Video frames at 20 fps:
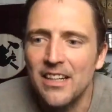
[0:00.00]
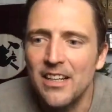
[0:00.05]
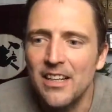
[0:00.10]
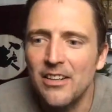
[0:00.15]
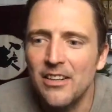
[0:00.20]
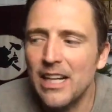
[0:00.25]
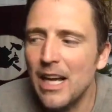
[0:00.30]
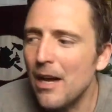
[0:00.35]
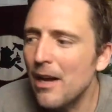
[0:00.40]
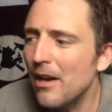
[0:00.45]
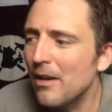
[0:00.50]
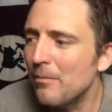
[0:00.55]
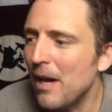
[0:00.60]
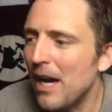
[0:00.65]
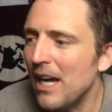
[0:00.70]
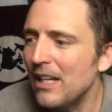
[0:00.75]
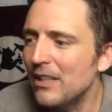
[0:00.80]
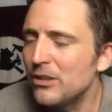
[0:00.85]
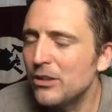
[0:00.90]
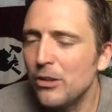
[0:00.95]
Like I
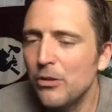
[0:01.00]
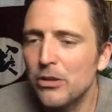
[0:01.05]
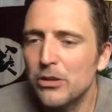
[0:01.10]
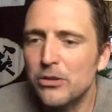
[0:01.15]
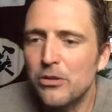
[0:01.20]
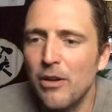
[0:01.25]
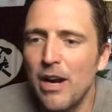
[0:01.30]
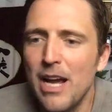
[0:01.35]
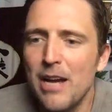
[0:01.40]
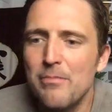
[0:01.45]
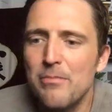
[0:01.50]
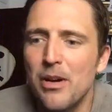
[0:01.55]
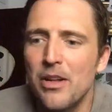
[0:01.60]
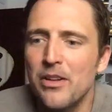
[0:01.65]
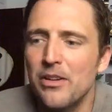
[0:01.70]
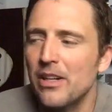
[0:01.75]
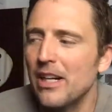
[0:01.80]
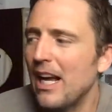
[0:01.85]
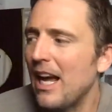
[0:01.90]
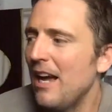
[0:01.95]
had a Jewish grandmother.
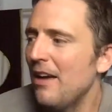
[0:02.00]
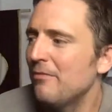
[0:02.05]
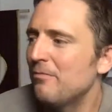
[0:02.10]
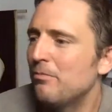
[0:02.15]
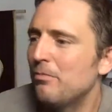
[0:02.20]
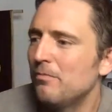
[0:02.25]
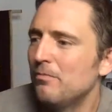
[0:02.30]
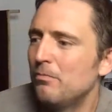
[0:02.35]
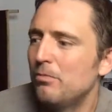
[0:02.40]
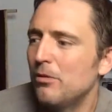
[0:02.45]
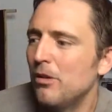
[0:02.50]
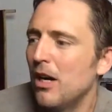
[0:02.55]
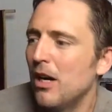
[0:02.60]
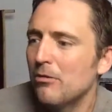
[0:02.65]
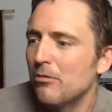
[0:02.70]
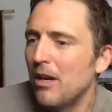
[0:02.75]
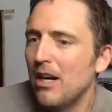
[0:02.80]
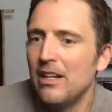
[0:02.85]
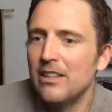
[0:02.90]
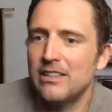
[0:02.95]
Like I have blood
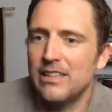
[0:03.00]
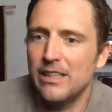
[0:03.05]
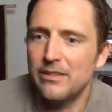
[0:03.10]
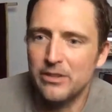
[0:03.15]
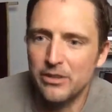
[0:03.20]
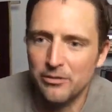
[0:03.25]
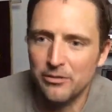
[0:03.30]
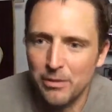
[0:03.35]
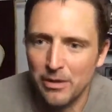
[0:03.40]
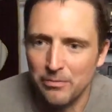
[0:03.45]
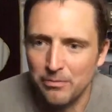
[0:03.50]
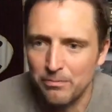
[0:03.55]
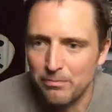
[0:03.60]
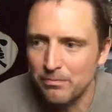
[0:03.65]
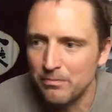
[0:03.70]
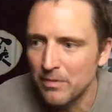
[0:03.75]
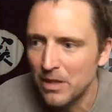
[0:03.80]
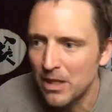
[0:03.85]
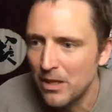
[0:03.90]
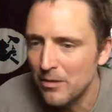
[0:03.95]
relatives who've been
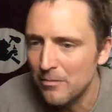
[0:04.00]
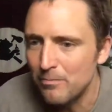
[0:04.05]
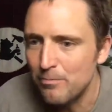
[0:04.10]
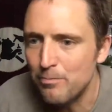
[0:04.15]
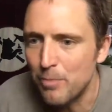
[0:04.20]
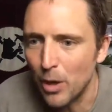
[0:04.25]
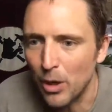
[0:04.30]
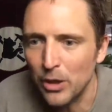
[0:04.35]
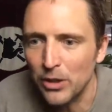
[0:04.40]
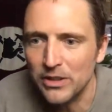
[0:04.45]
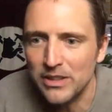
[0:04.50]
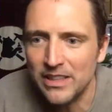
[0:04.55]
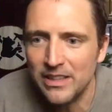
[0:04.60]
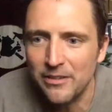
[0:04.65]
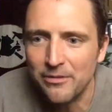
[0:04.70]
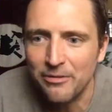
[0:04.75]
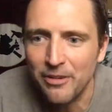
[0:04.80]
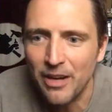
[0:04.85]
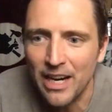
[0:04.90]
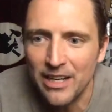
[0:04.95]
burned in the
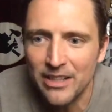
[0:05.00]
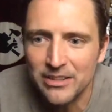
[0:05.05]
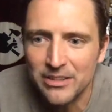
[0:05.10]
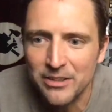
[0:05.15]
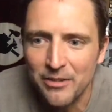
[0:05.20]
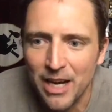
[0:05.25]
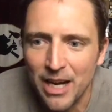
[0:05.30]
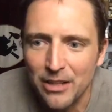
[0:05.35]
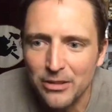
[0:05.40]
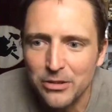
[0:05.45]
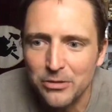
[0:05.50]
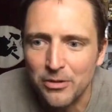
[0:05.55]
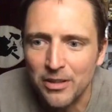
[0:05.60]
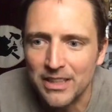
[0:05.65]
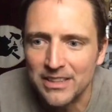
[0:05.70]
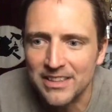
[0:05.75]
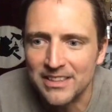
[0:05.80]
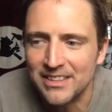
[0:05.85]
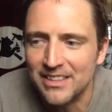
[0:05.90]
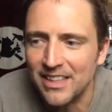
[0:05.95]
fires of
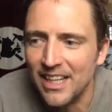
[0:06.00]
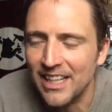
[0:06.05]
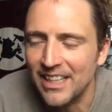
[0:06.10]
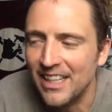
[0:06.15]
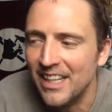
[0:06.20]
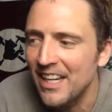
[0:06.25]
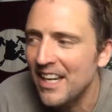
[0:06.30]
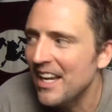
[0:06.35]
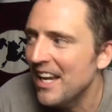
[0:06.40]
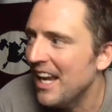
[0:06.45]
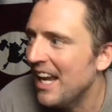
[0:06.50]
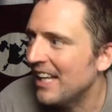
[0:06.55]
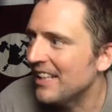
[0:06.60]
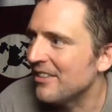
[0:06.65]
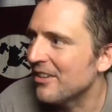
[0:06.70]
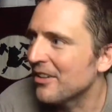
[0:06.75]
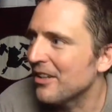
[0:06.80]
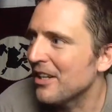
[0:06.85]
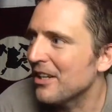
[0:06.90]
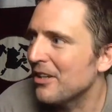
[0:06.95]
Auschwitz. It's like, and
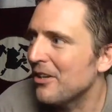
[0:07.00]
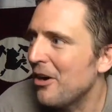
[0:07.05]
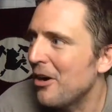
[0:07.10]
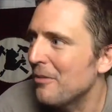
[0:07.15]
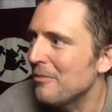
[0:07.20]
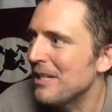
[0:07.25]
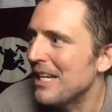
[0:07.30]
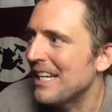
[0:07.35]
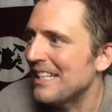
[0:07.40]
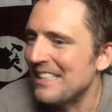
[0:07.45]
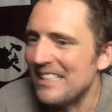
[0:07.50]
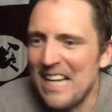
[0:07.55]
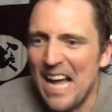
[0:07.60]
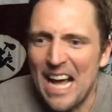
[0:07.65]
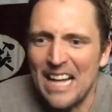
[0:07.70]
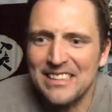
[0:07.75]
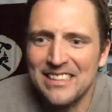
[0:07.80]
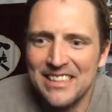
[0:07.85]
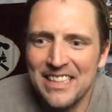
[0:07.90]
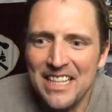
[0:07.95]
they're going to call me a
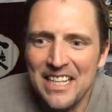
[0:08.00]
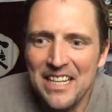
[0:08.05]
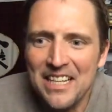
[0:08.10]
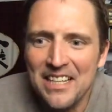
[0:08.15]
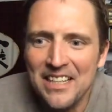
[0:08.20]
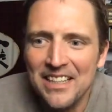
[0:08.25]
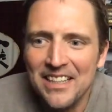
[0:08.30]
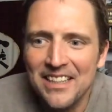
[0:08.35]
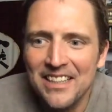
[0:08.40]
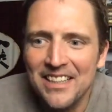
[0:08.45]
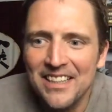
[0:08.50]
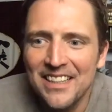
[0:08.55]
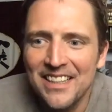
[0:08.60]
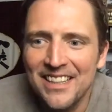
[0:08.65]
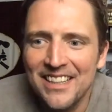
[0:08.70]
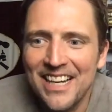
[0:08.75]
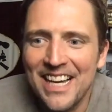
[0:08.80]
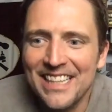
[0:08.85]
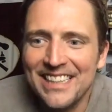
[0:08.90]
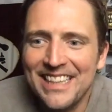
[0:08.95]
Nazi?
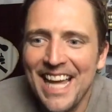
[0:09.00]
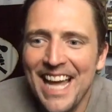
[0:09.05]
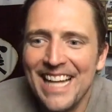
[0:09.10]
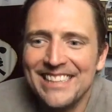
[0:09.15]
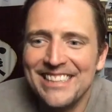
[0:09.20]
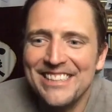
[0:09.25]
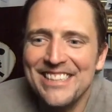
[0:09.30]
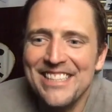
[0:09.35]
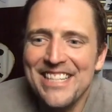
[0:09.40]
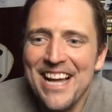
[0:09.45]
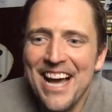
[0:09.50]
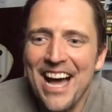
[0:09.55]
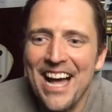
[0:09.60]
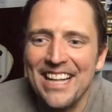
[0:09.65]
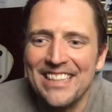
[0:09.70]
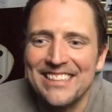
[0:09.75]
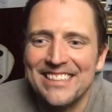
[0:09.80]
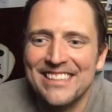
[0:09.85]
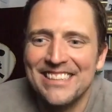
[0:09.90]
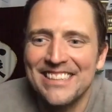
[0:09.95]
Like that's
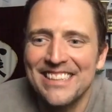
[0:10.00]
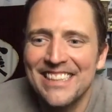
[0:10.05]
nuts.